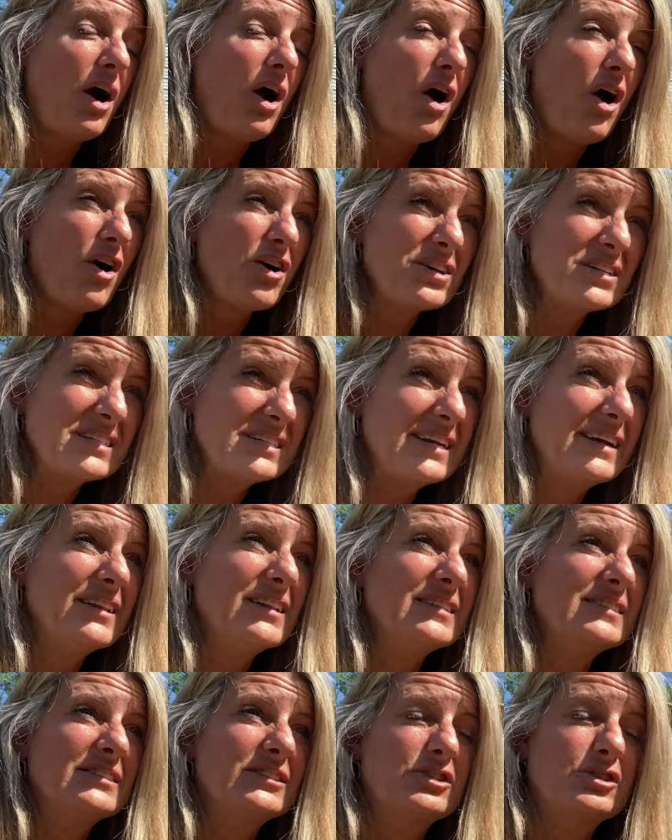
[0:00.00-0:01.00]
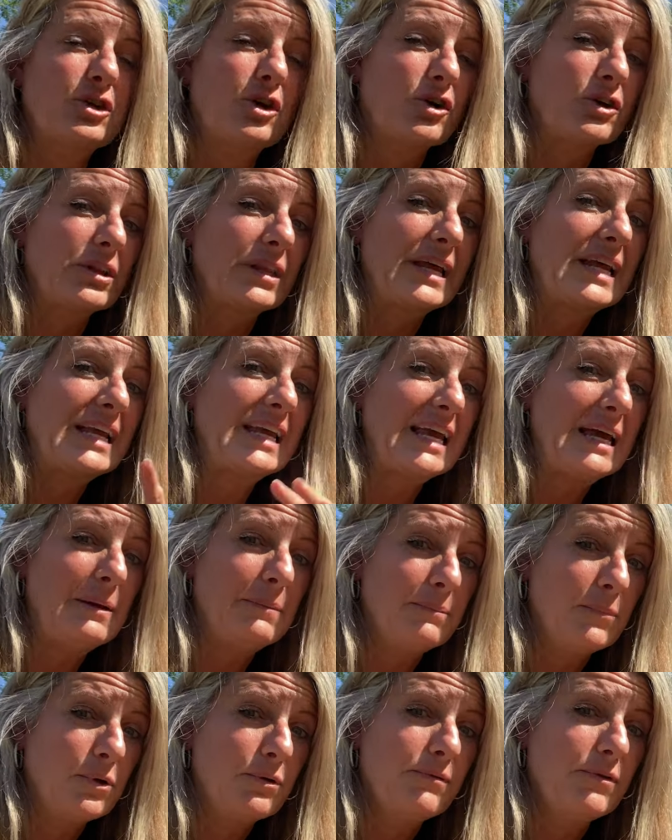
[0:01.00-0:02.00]
aren't telling Starlink
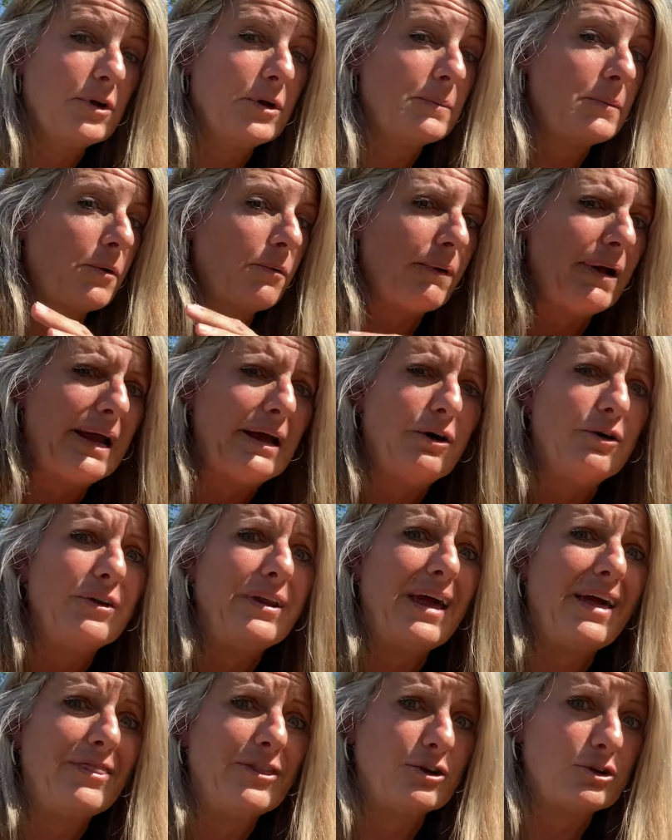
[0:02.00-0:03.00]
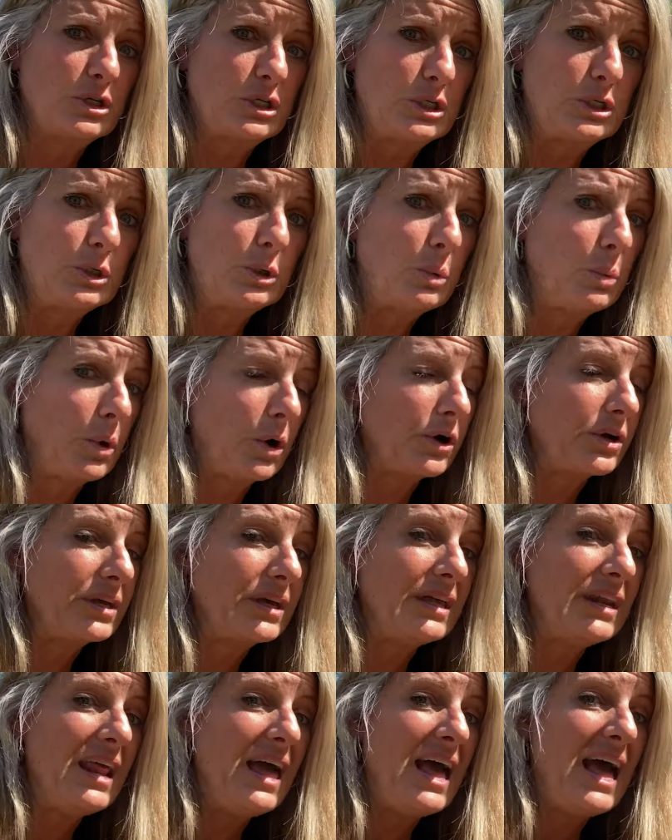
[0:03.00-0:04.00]
and moving them around and they're still
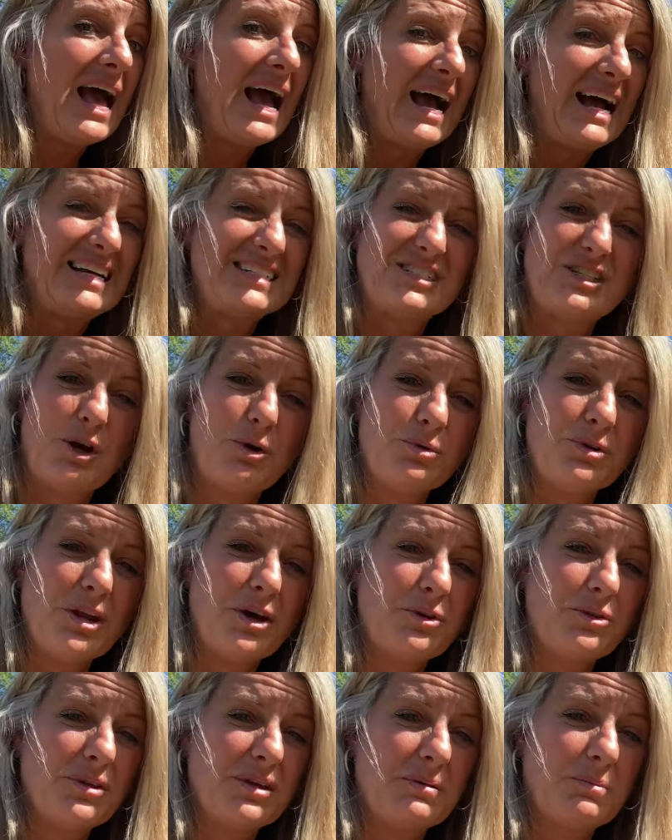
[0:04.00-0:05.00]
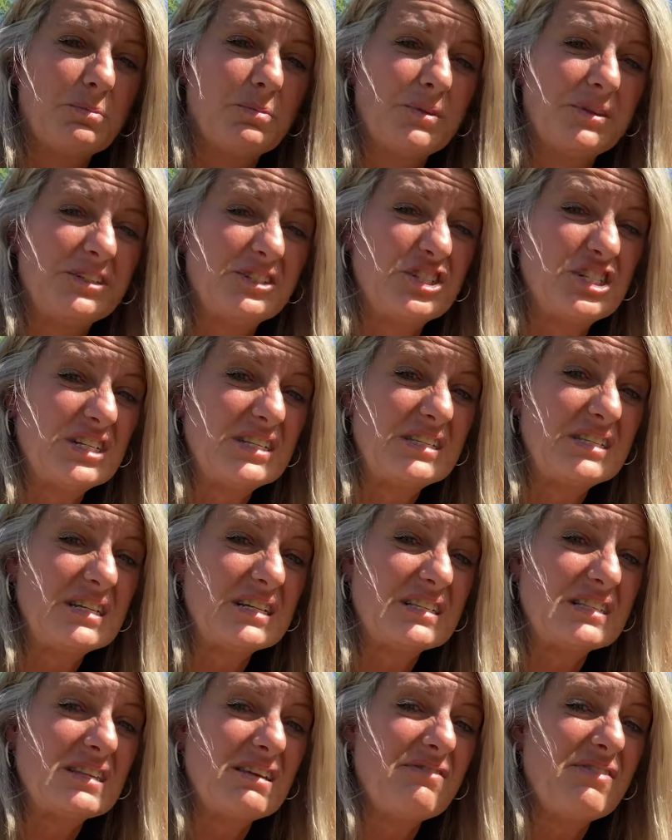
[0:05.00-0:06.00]
working. I don't know the
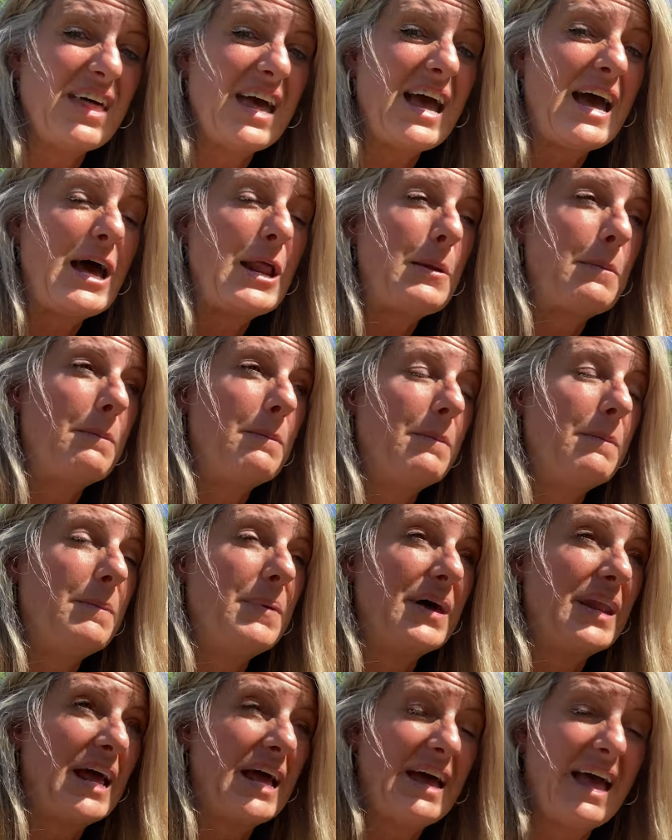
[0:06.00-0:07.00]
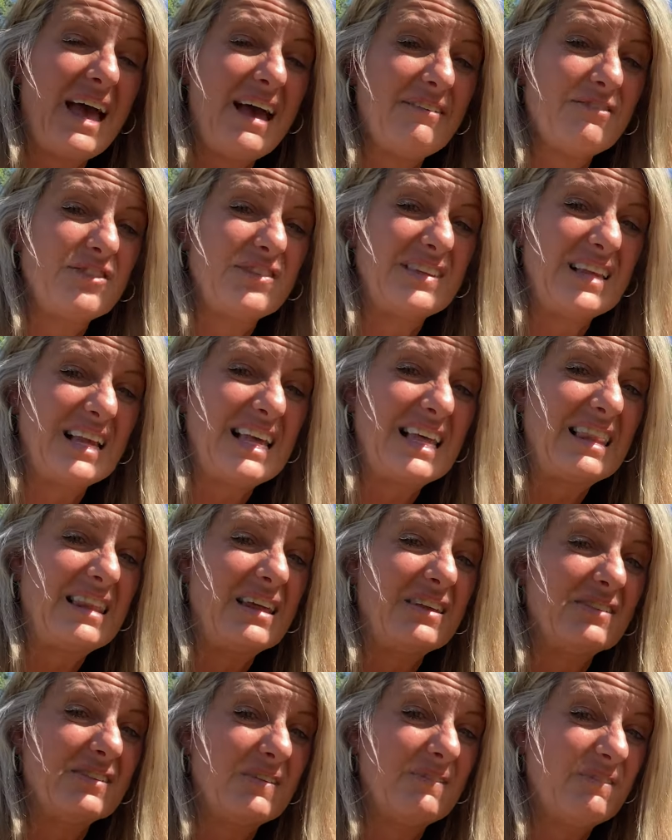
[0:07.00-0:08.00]
logistics of that, but I have
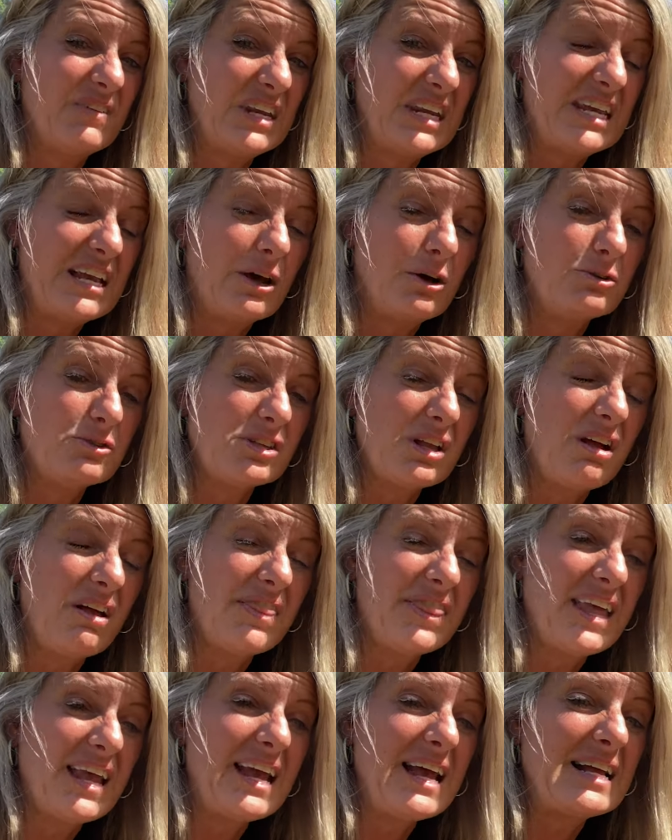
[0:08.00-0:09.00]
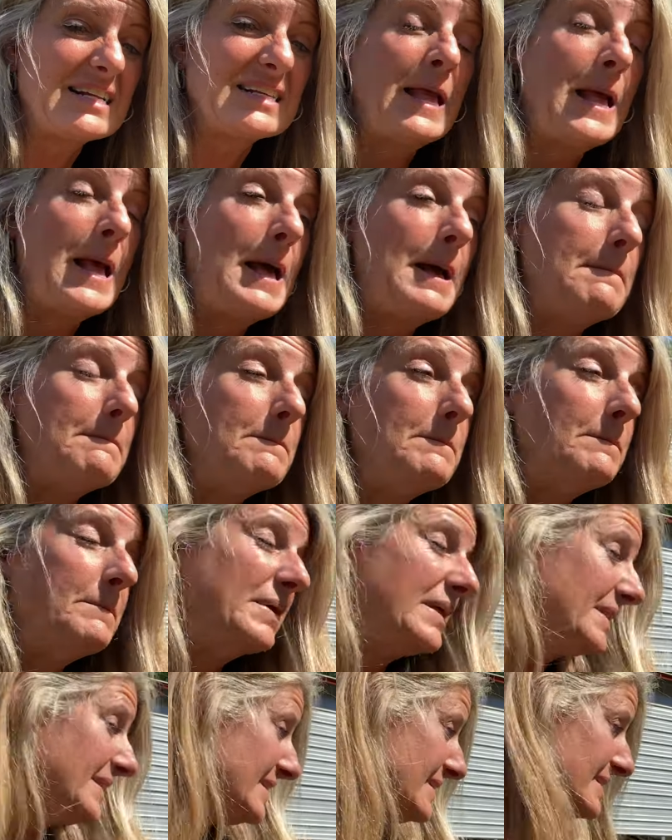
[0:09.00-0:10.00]
seen some videos on that.
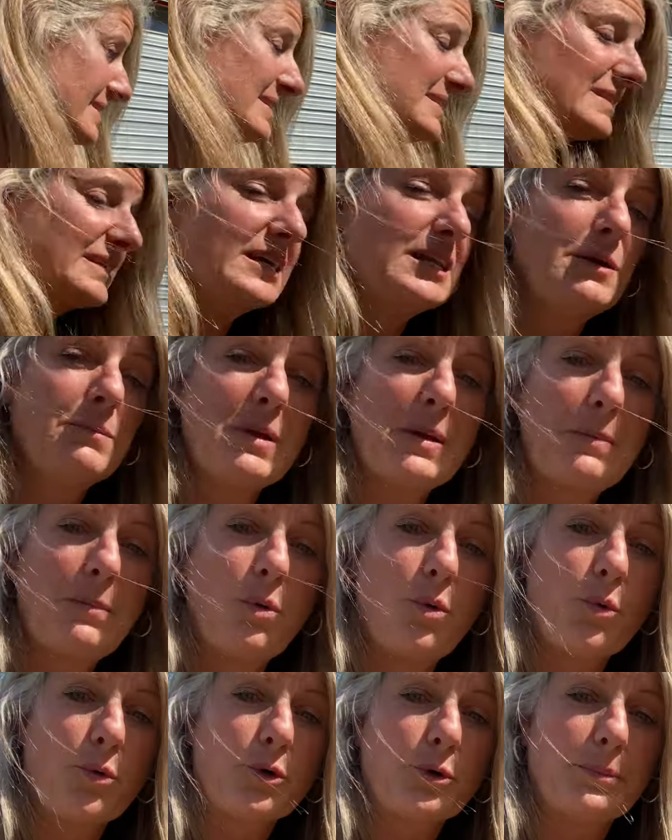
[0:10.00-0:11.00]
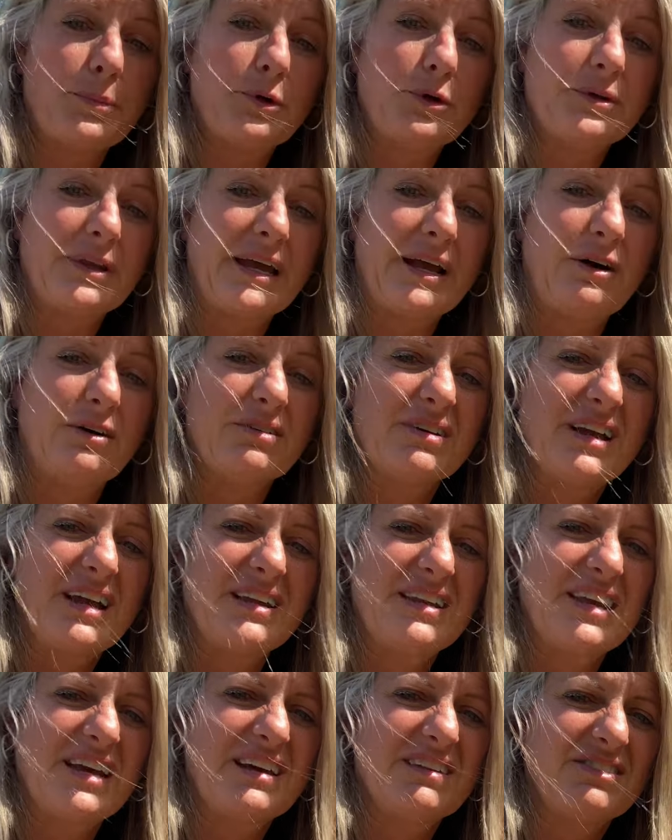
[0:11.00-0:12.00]
But this is going to be portable now.
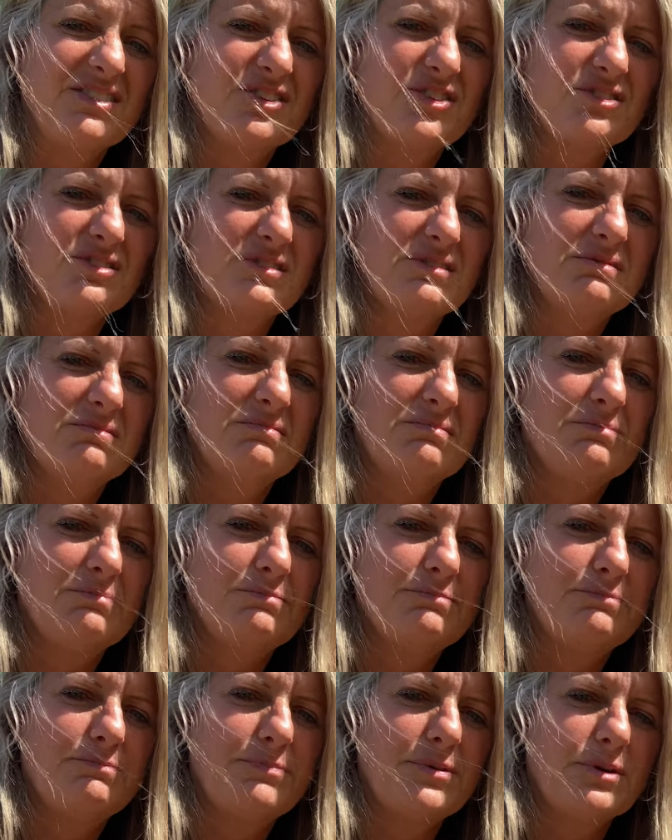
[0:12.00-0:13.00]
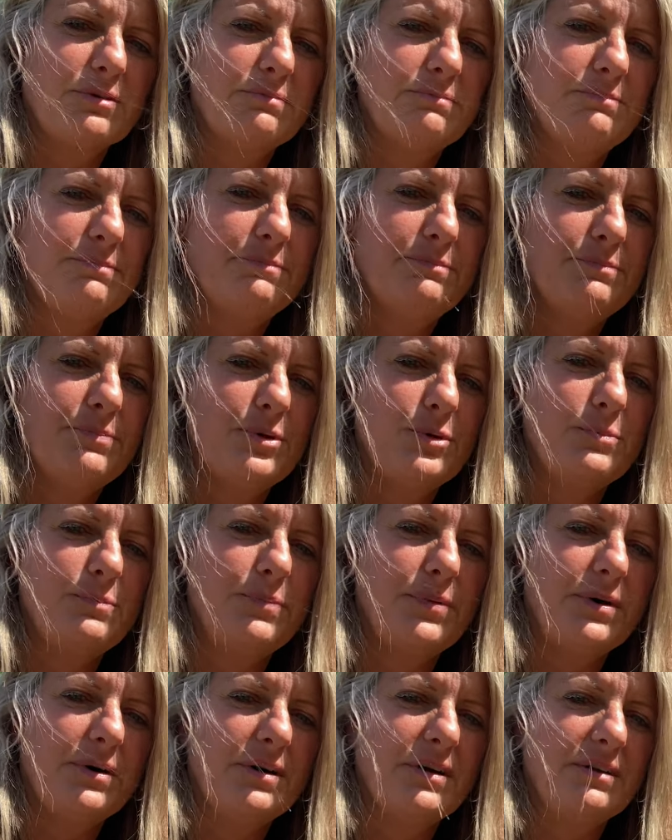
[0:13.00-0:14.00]
And yeah, there's bird poop
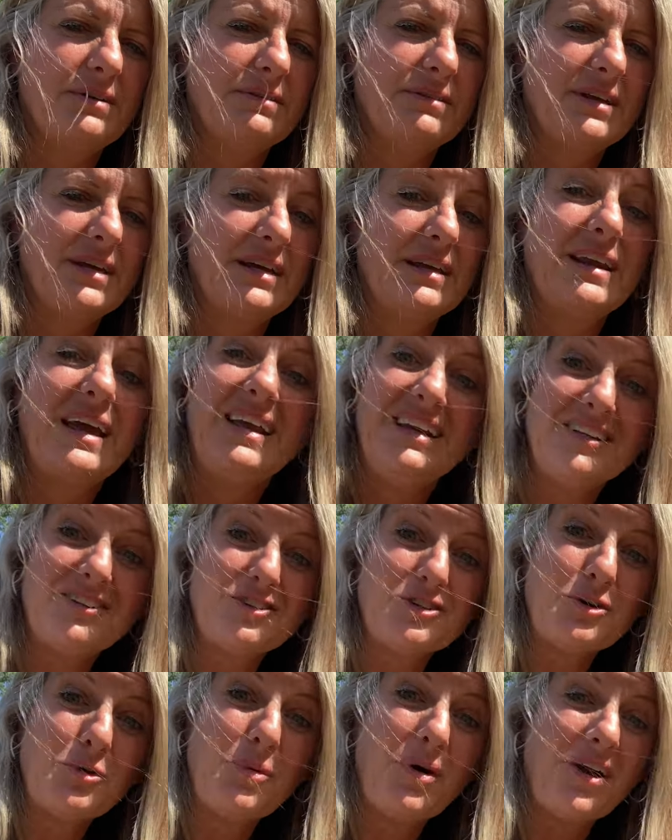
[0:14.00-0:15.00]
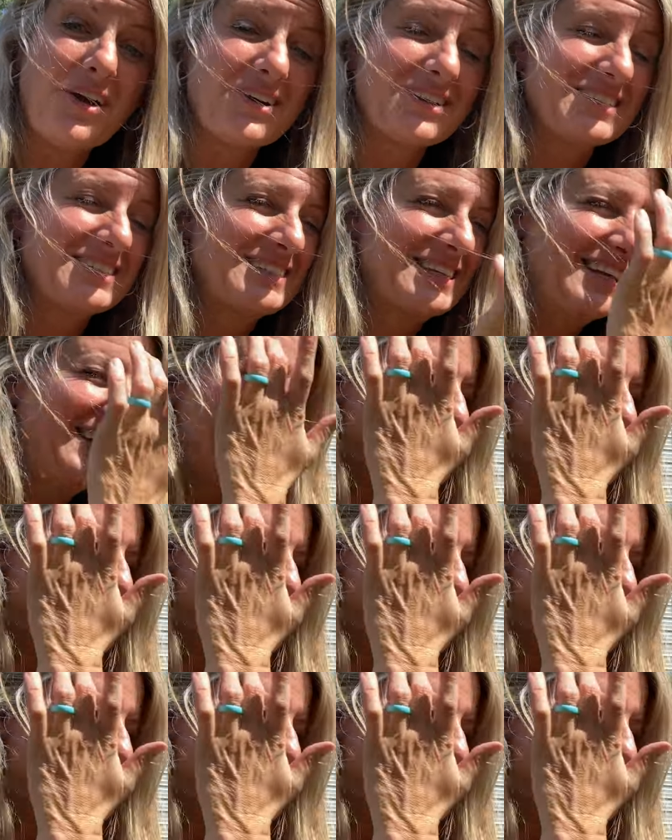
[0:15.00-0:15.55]
on it and it still works.